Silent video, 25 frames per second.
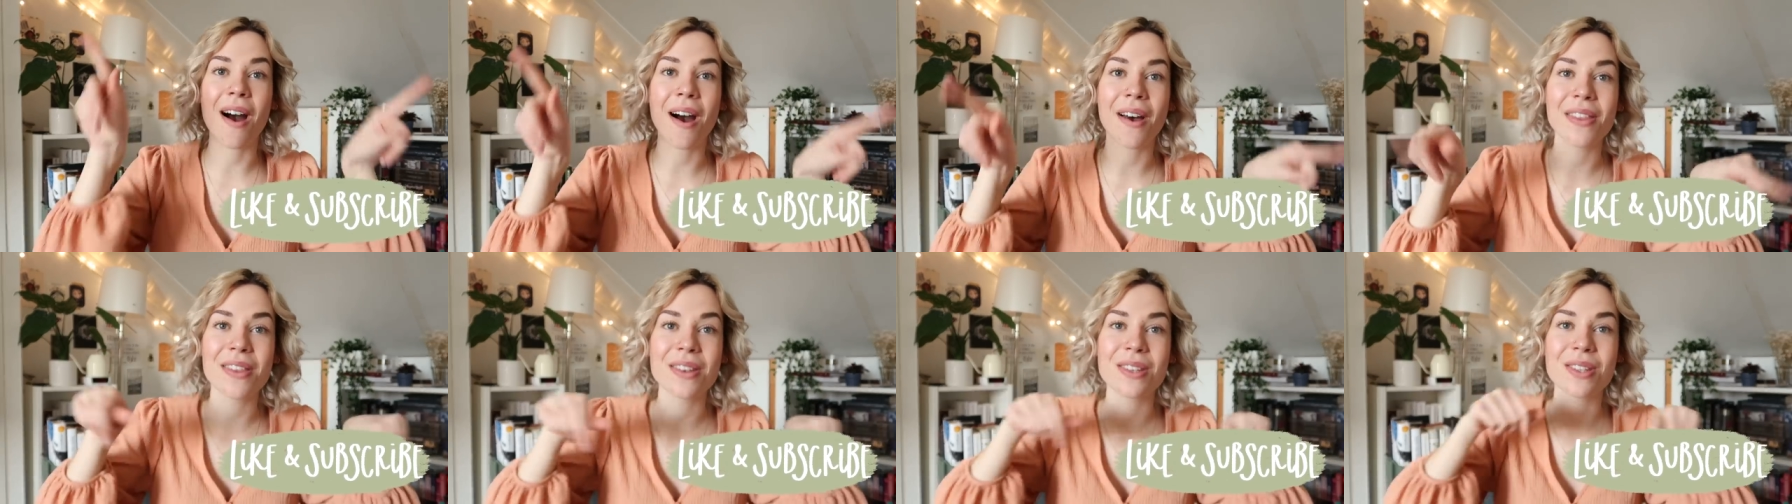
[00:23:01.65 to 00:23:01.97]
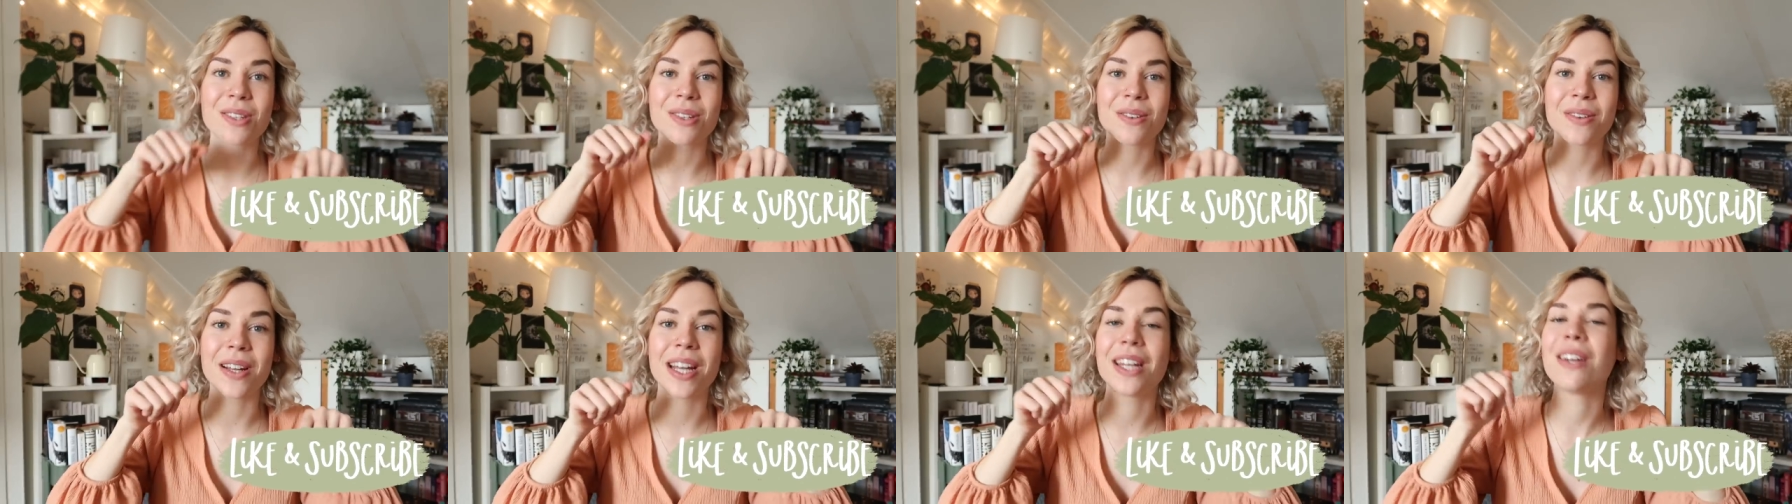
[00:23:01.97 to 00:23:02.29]
on the
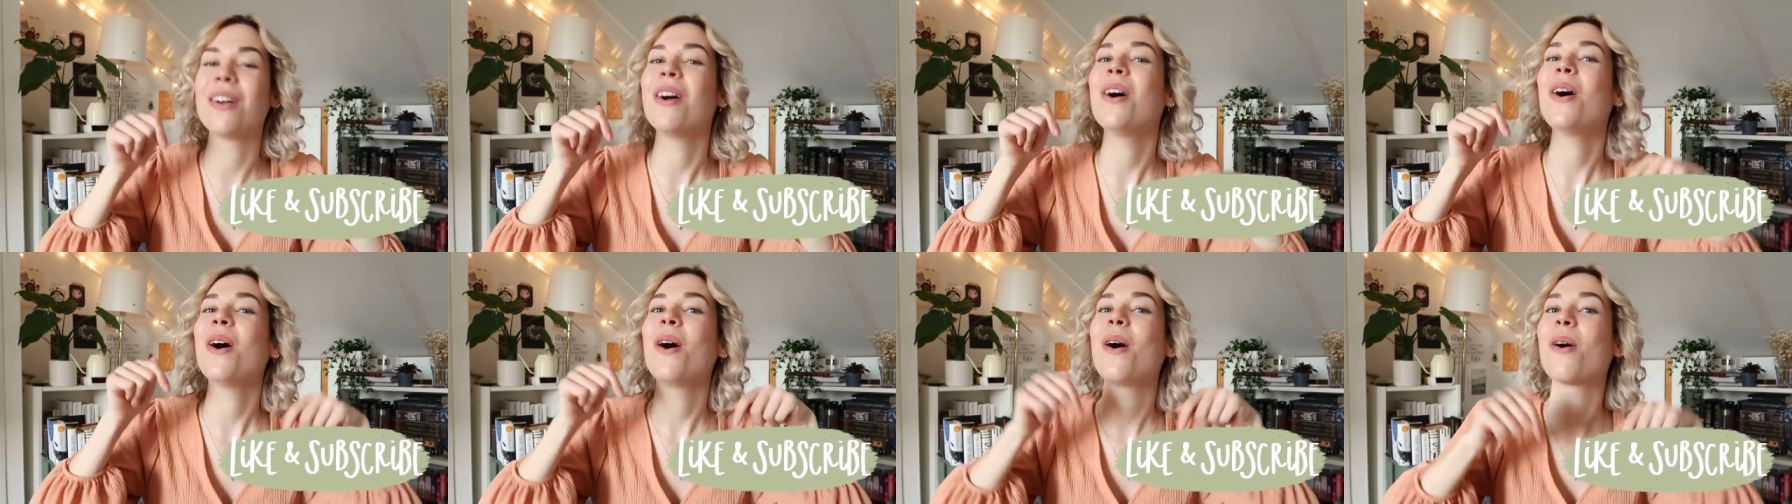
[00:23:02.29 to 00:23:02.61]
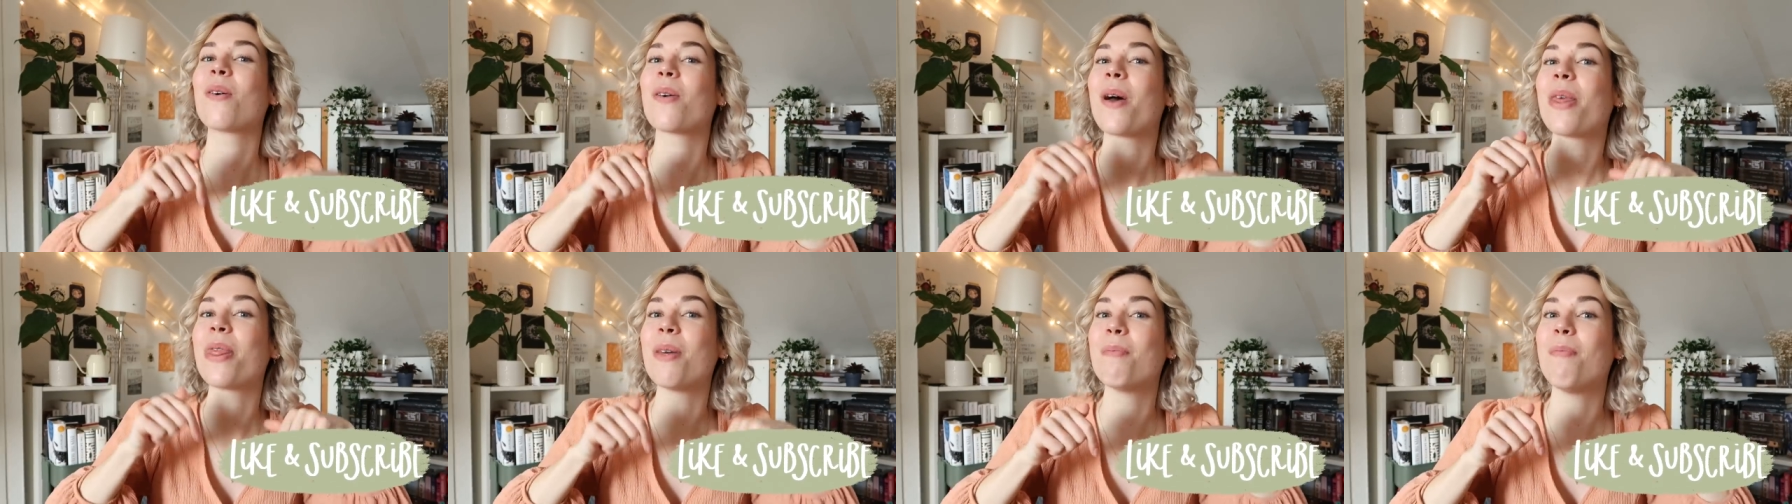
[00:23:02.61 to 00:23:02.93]
screen
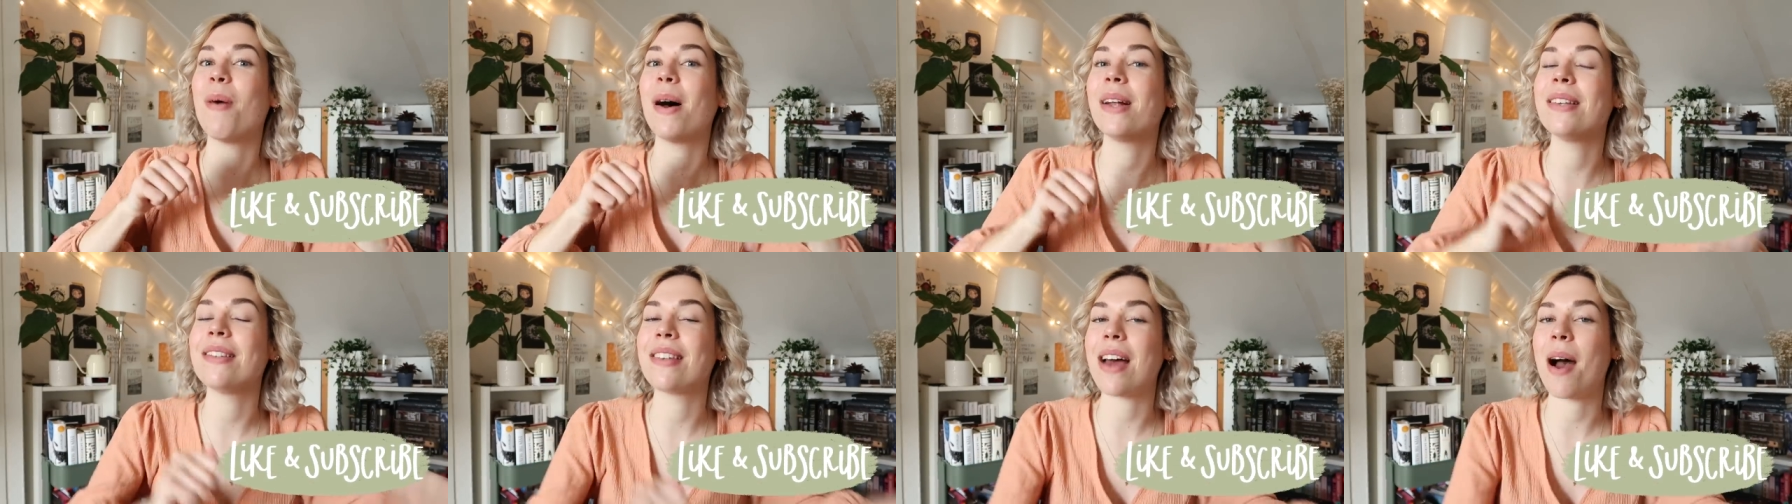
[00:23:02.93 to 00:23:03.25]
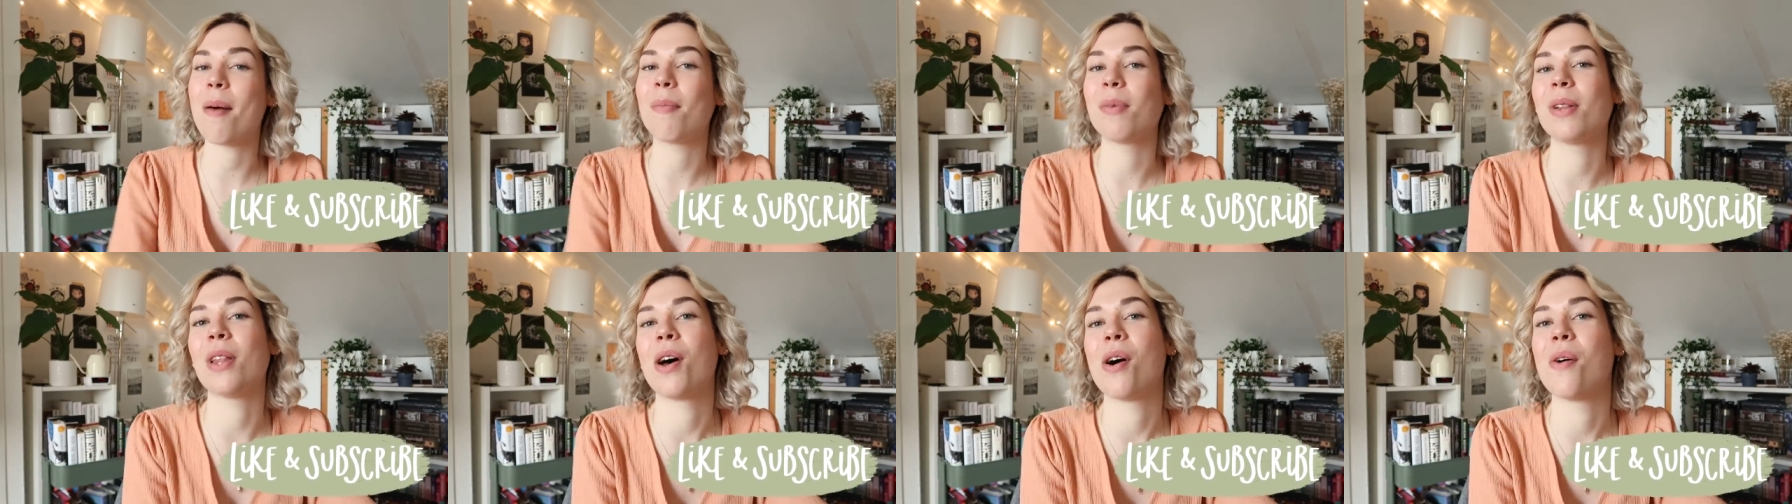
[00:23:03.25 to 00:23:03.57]
or on the button
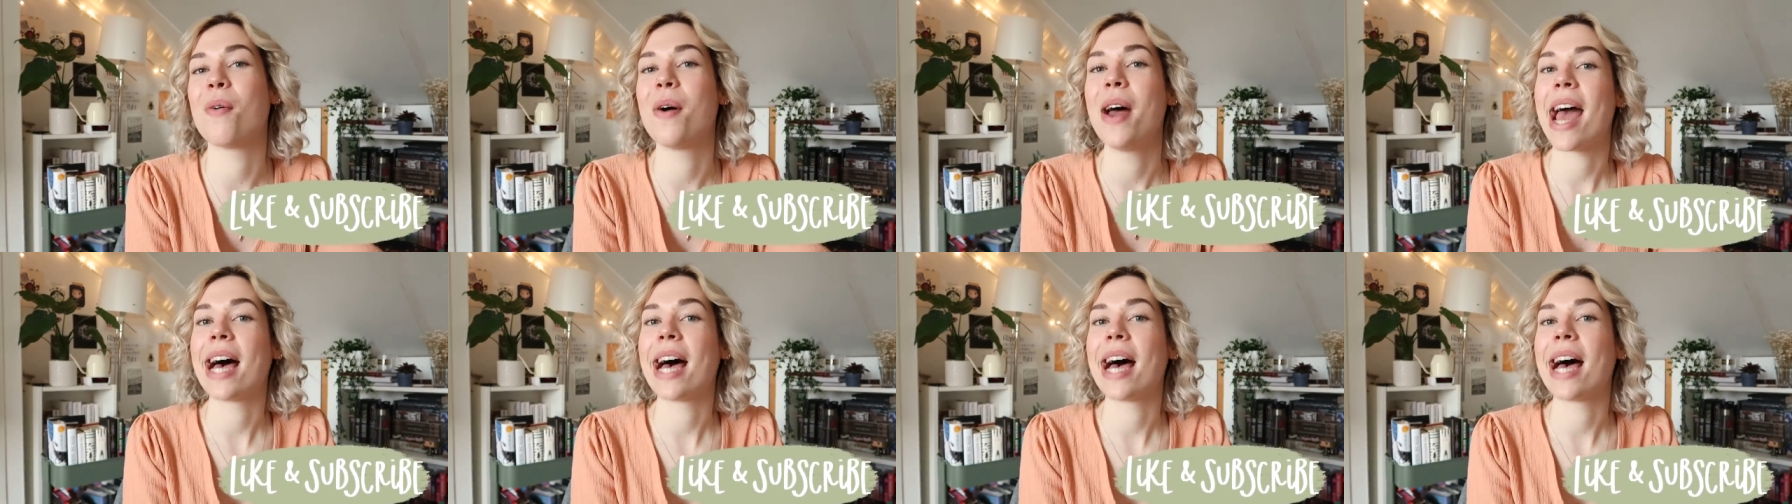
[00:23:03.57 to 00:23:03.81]
down below.